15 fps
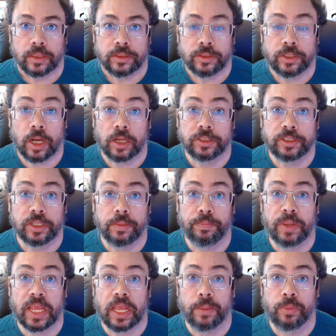Justin
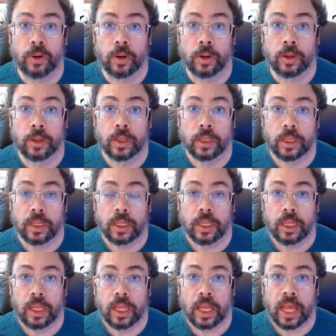Bieber,
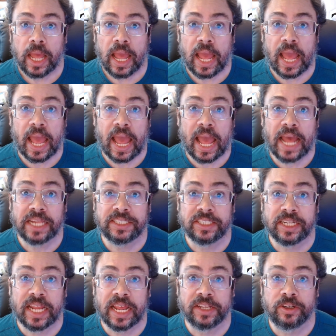as
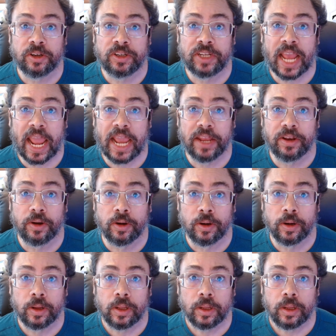an
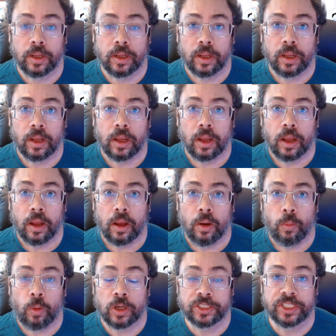entertainer,
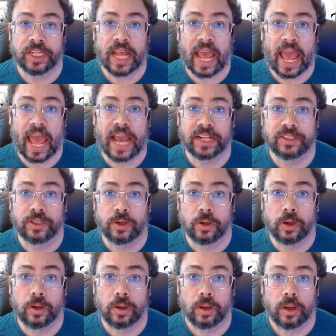was an
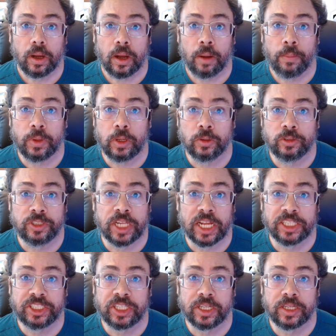actor, a
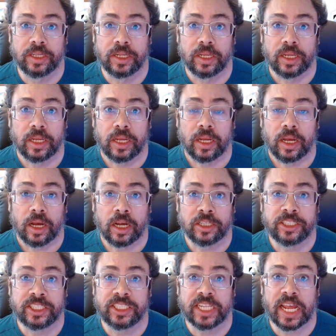musician, a
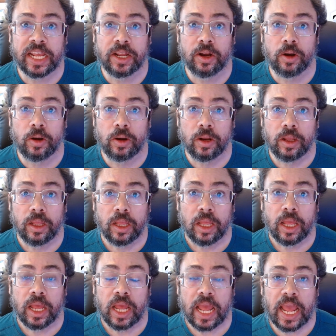singer,
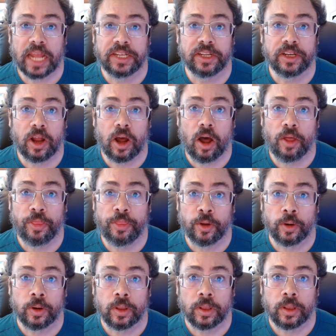and an
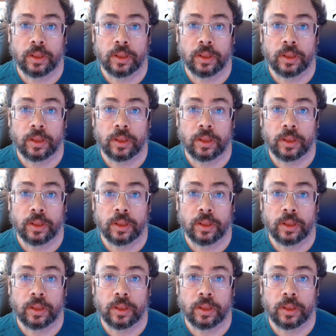author.